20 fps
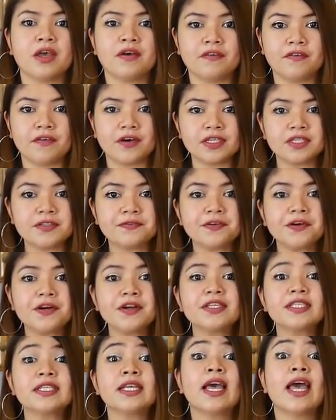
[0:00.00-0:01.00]

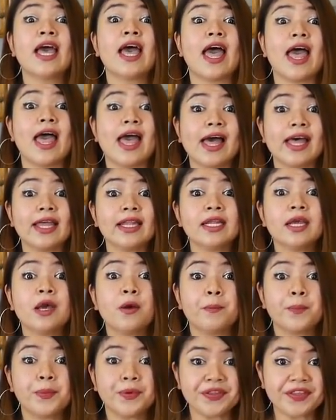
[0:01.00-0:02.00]
phosphorus and
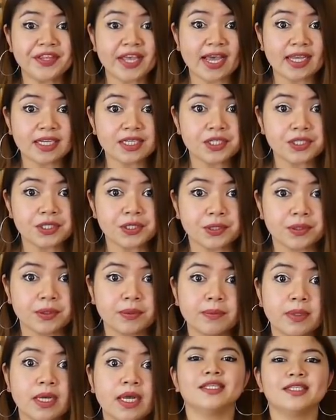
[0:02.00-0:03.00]

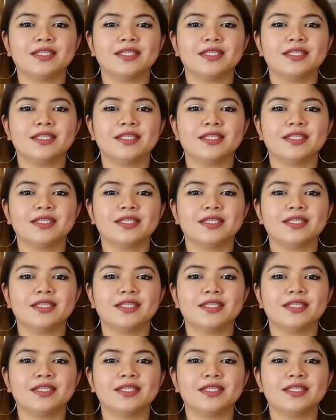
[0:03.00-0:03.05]
potassium,